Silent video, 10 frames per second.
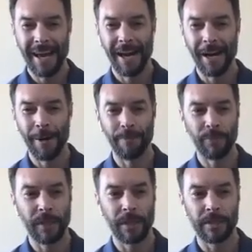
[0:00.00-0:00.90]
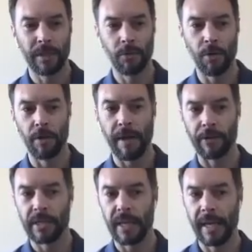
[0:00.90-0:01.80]
because the
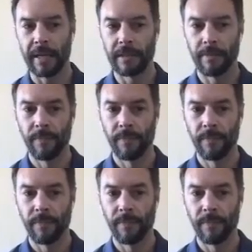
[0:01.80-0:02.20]
coronavirus hit